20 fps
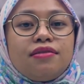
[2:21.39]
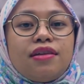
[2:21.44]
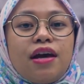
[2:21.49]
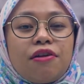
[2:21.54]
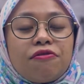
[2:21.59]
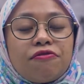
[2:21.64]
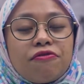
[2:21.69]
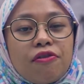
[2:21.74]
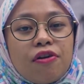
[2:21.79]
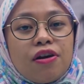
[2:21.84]

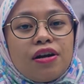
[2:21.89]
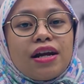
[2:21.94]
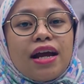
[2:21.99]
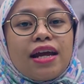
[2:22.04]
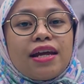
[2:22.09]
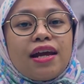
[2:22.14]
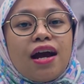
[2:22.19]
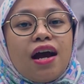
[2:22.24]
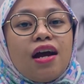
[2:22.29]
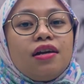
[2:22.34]
Therefore,
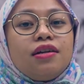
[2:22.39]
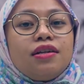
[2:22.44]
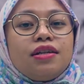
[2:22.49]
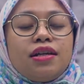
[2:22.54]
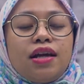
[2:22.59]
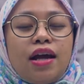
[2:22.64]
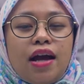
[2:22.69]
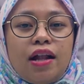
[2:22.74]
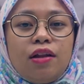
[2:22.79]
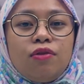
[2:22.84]

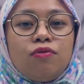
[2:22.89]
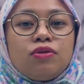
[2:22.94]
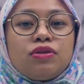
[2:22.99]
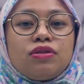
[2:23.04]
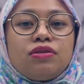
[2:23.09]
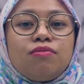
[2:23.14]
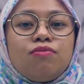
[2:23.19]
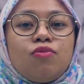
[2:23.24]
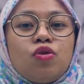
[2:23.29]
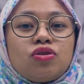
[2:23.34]
ARDL
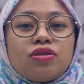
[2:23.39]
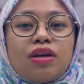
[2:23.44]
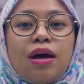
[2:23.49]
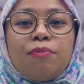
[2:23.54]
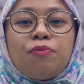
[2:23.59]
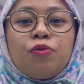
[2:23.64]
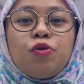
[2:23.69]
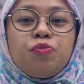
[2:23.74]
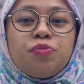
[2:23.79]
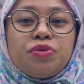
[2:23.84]
was the most
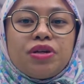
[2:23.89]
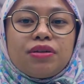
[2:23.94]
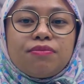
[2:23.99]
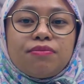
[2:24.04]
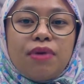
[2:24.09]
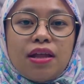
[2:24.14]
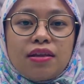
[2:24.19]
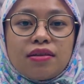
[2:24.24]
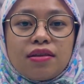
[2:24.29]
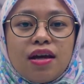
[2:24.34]
appropriate
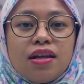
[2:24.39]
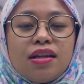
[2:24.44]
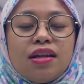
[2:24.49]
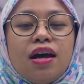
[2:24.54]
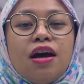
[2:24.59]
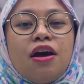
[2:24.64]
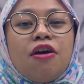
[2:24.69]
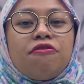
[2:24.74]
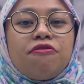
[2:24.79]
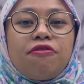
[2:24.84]
method
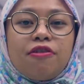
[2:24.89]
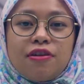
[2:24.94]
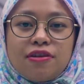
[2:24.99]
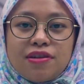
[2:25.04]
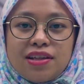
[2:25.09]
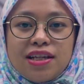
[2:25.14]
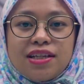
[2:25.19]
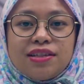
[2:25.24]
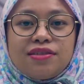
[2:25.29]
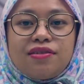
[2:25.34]
for
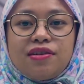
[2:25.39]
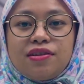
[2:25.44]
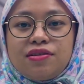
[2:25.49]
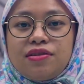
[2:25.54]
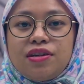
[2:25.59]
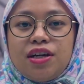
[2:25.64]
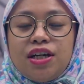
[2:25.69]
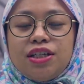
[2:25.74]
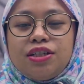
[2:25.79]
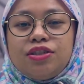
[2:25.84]
this
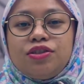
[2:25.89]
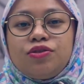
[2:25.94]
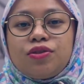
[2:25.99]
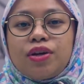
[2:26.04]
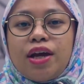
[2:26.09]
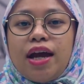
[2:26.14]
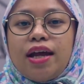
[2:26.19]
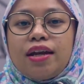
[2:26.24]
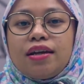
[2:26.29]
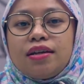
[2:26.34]
research. You
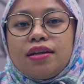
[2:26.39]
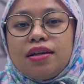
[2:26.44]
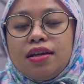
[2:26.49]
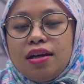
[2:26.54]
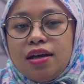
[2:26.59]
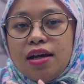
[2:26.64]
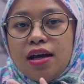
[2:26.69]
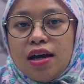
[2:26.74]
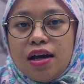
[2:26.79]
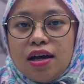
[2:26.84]
can
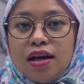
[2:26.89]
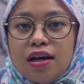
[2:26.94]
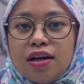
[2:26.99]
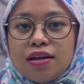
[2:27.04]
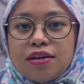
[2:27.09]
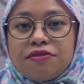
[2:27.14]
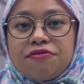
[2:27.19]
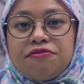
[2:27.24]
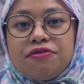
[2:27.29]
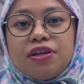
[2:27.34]

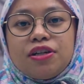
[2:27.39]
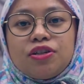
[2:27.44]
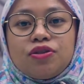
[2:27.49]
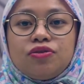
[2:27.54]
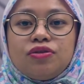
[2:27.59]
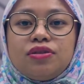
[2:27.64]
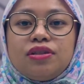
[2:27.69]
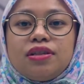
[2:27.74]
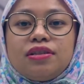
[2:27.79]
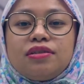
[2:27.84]
refer
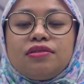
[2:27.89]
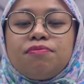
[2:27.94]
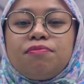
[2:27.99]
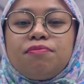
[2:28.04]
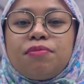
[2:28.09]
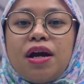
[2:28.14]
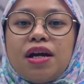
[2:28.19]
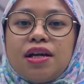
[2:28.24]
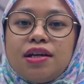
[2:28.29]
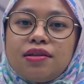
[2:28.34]
to this
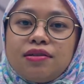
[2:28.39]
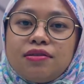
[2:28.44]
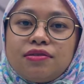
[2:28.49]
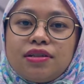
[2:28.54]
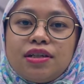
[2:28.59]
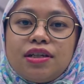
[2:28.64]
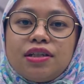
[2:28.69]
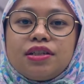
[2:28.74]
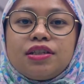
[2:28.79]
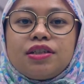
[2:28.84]
prior
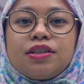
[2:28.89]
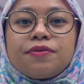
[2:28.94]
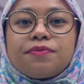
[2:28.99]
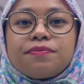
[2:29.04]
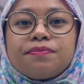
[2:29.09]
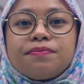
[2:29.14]
research.